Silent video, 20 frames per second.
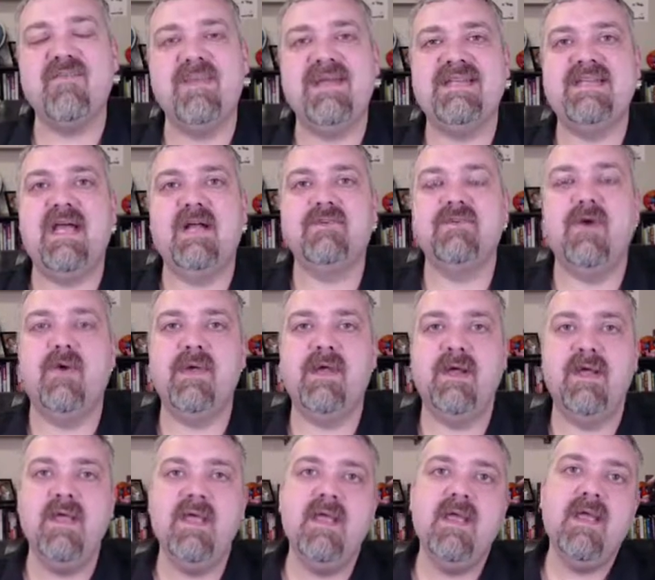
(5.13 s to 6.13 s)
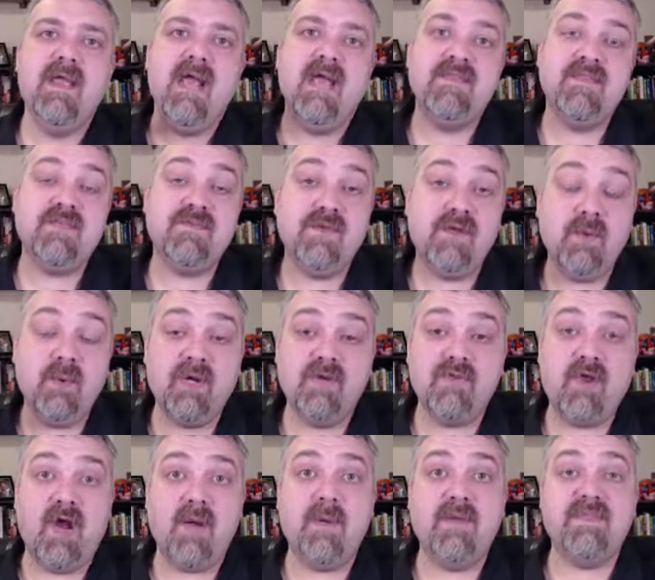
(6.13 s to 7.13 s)
Hey everybody, Dr. O here. In this video we're going
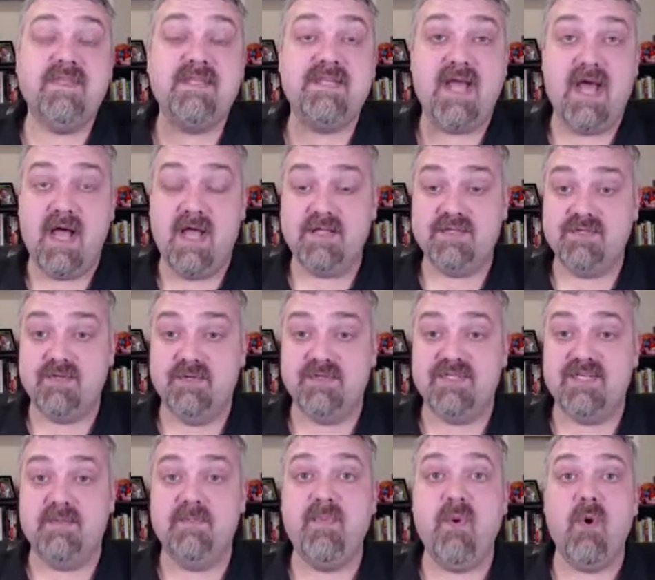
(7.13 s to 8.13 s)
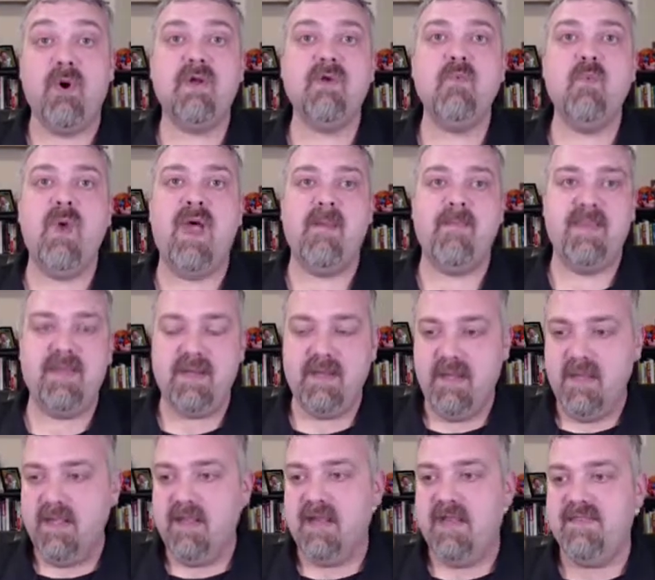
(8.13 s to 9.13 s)
to talk about the tonsils, an important weapon
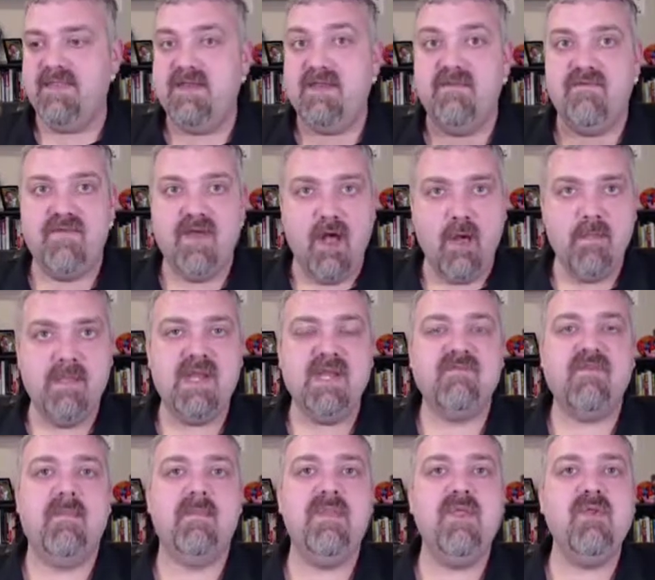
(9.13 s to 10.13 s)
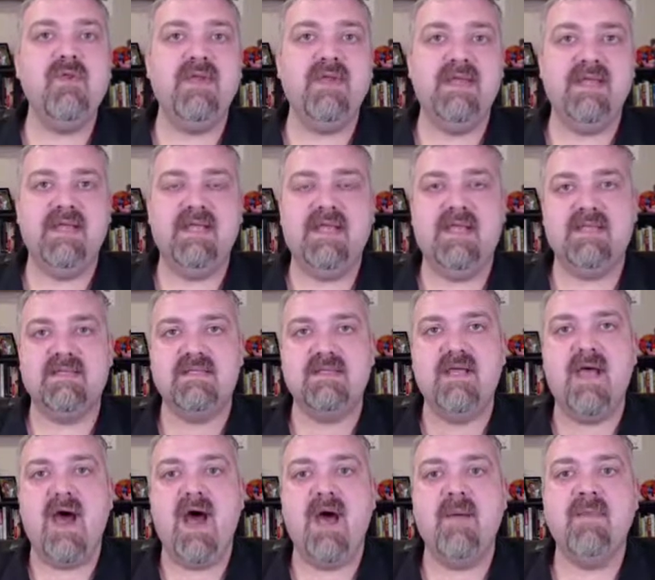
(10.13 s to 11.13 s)
in the development of immunity against
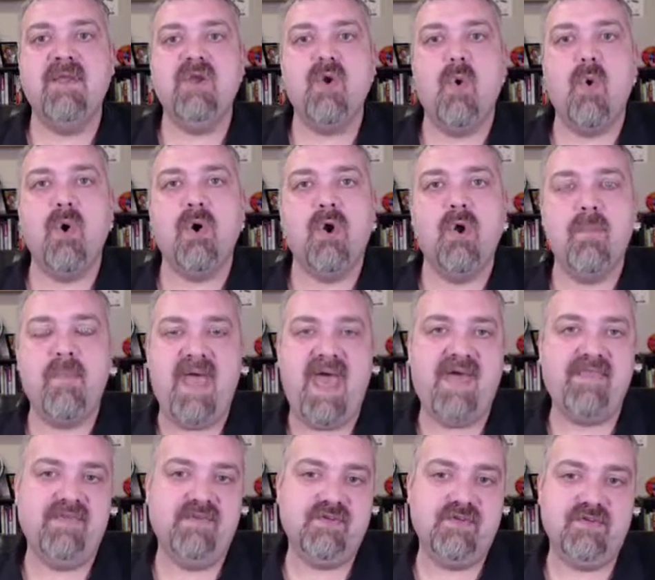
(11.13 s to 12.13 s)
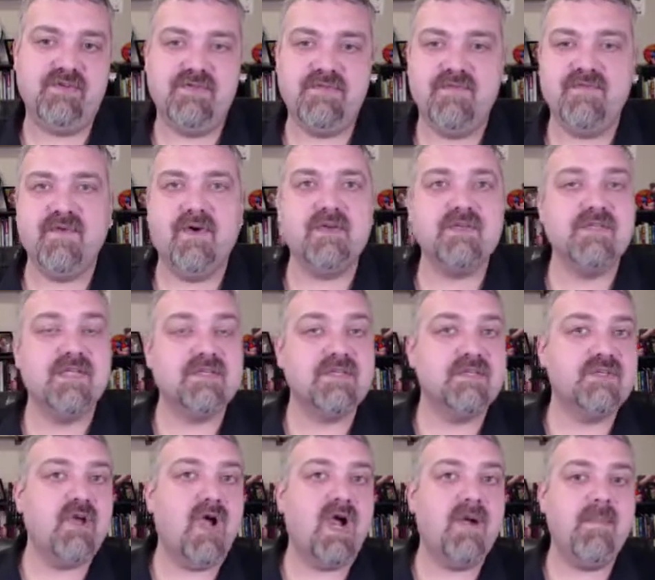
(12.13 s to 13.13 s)
common oral pathogens. So first let's
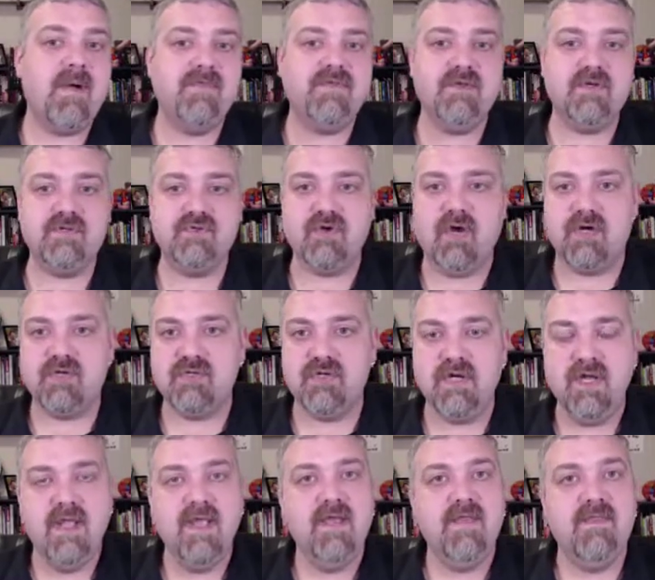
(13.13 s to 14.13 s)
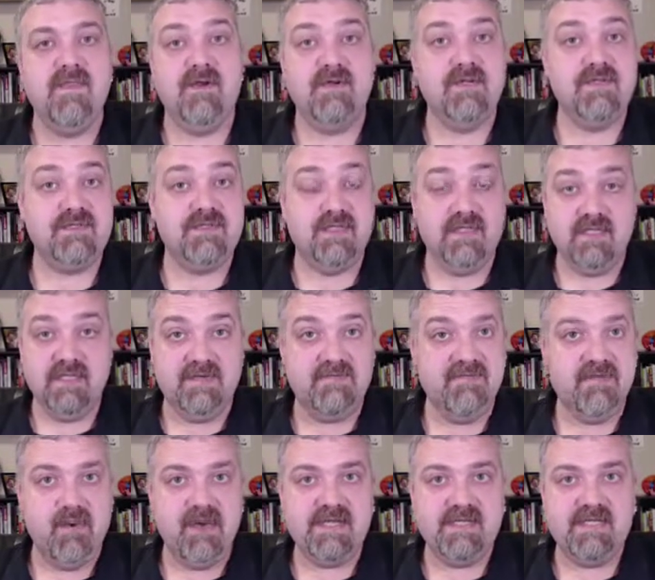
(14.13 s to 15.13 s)
just talk about their structure. They're just they're
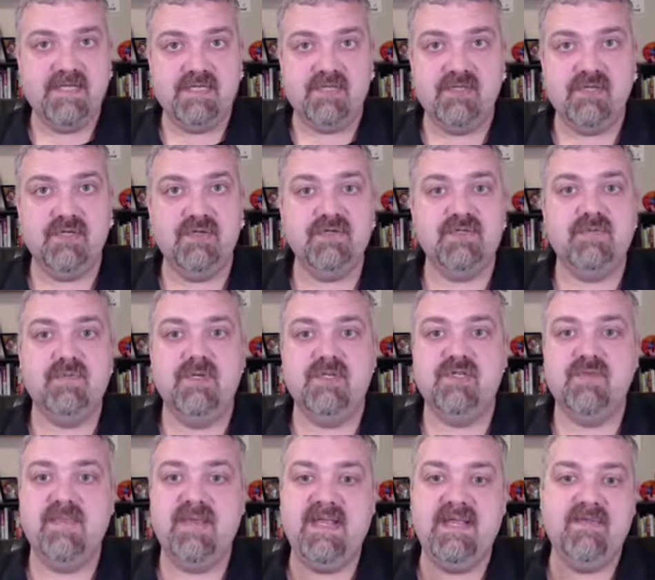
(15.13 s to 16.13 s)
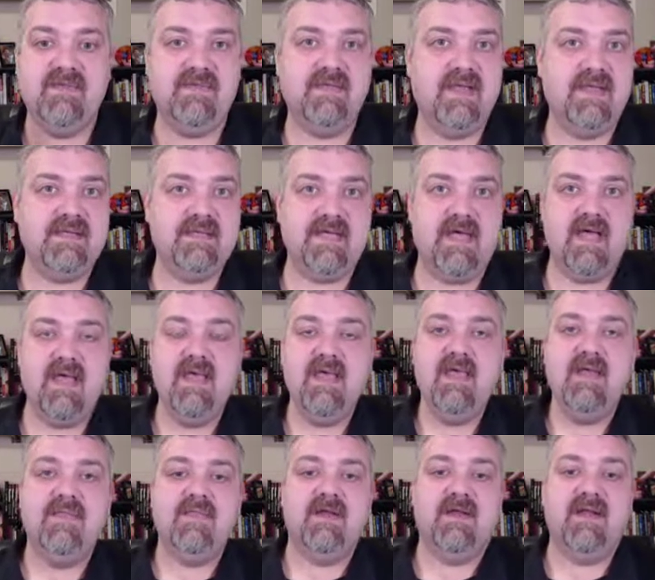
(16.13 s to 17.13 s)
lymphoid tissues, which means that uh,
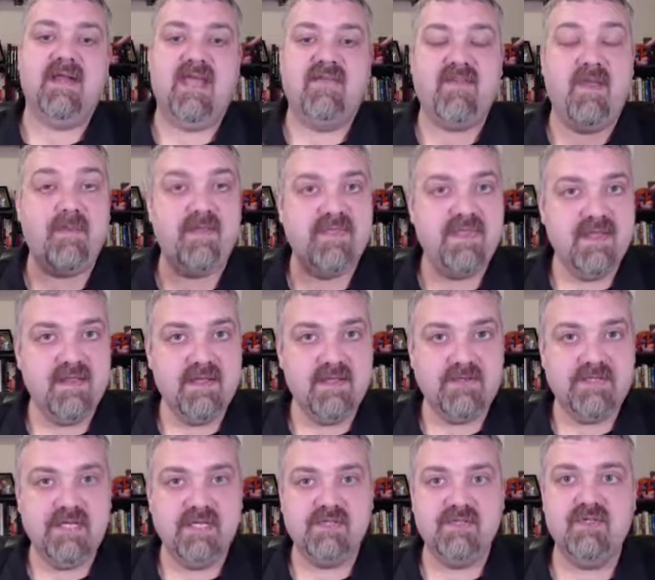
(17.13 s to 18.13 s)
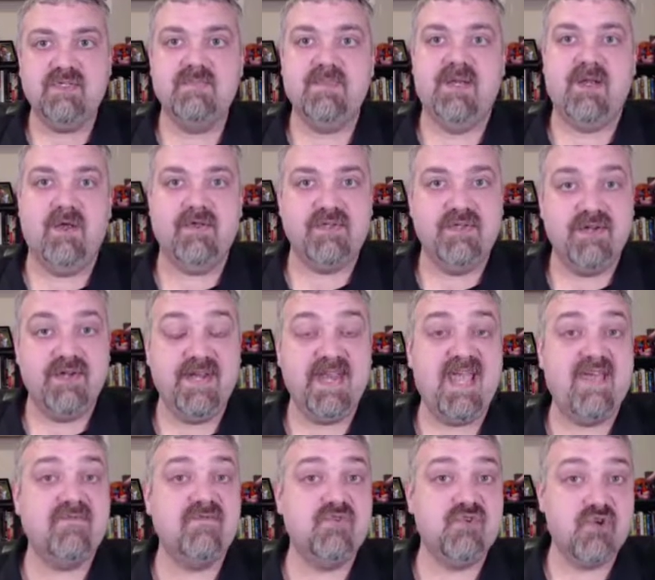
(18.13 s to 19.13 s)
they're going to have epithelial tissues but also going to
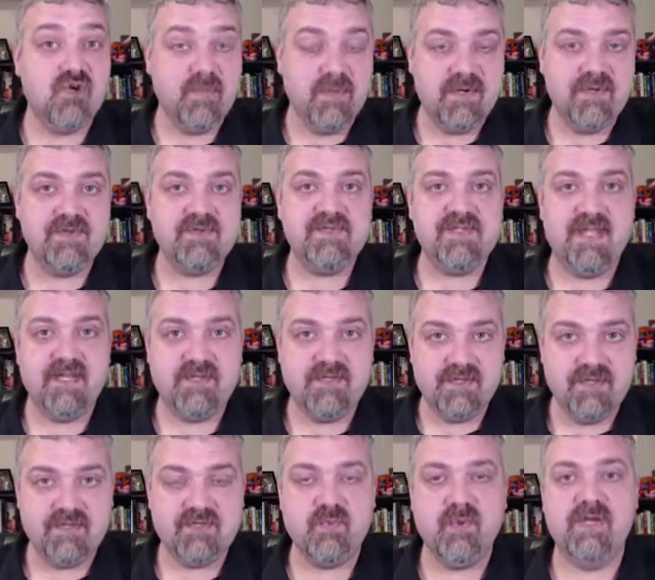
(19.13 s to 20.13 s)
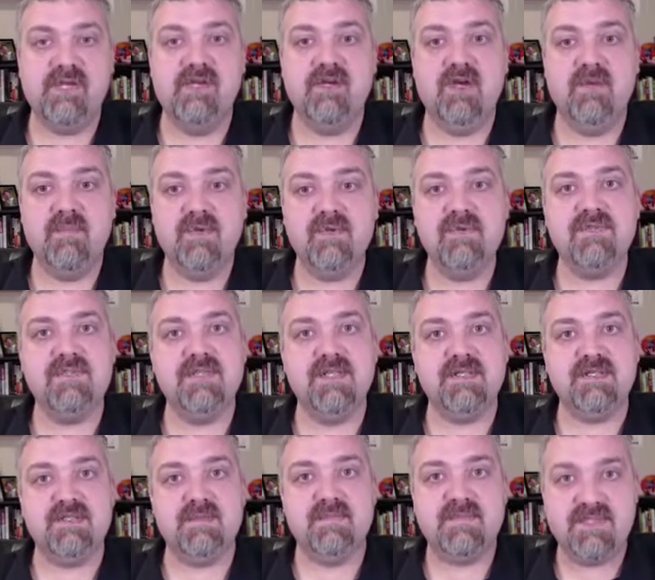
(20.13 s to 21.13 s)
have germinal centers where your immune
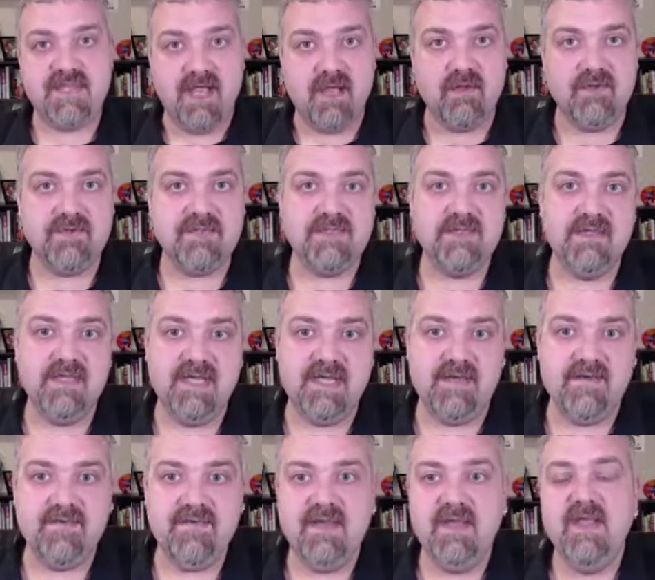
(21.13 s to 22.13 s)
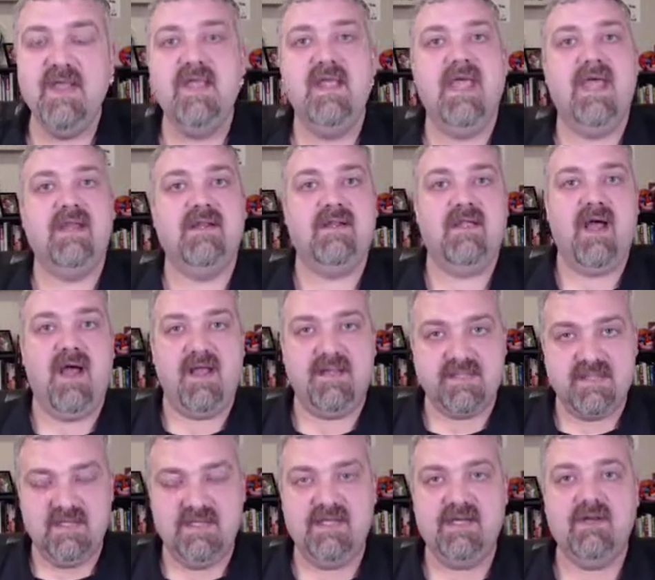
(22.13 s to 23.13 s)
system cells live and
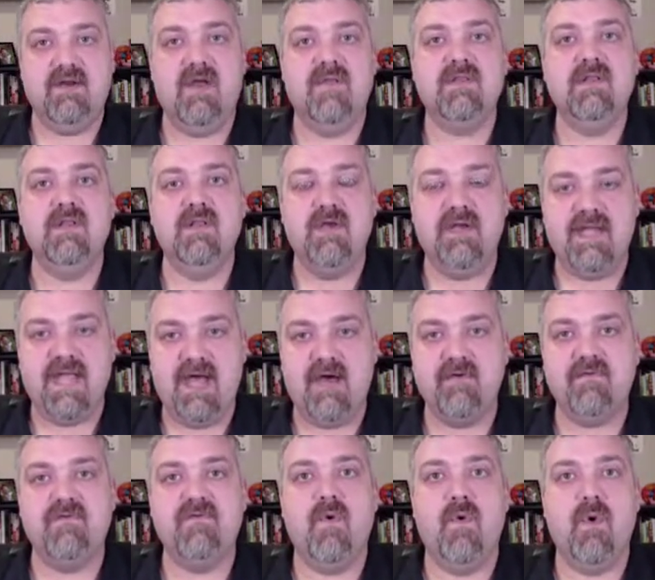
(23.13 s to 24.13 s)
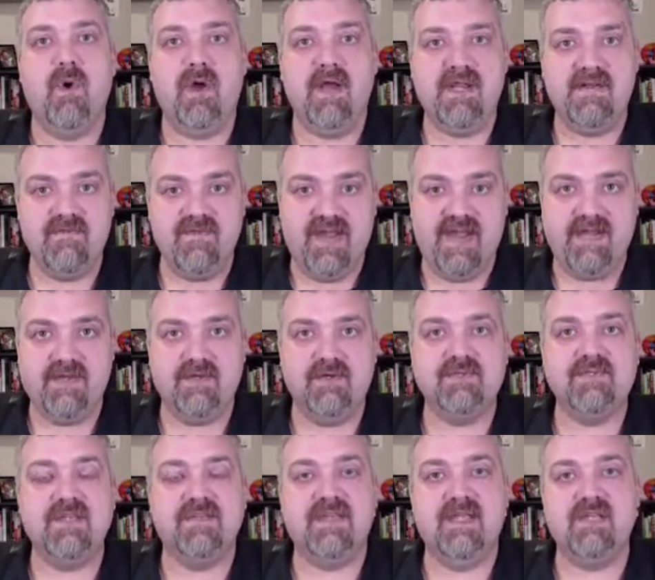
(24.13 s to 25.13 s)
constantly are on the lookout for
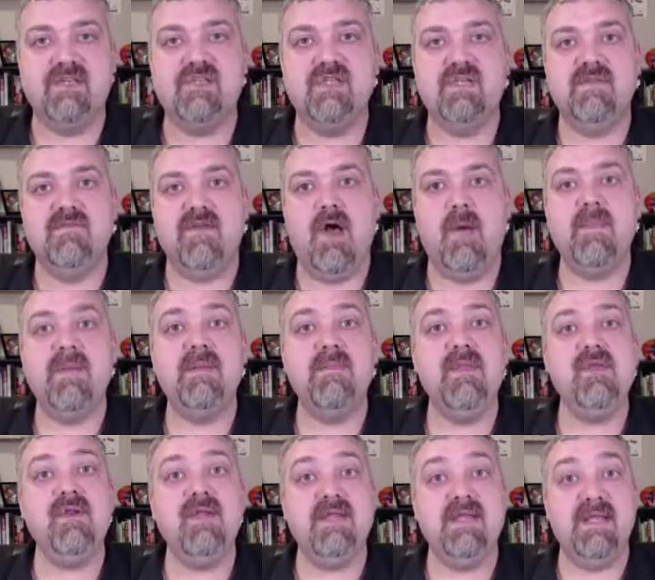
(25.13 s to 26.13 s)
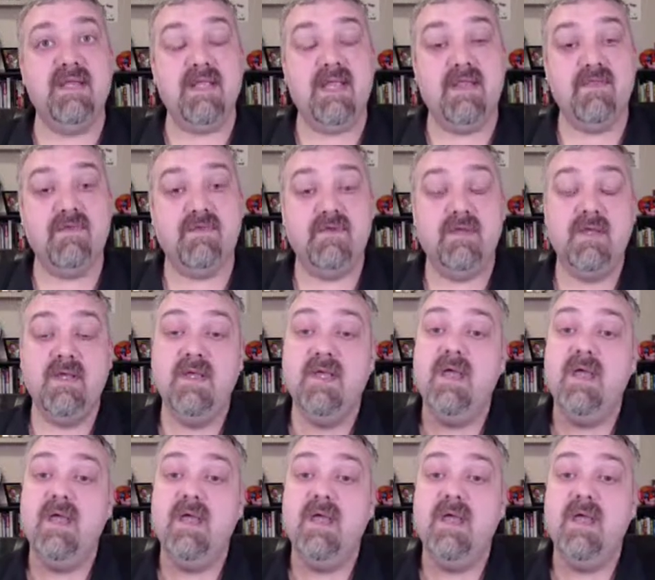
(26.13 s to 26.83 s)
invaders that they should develop an immunity against.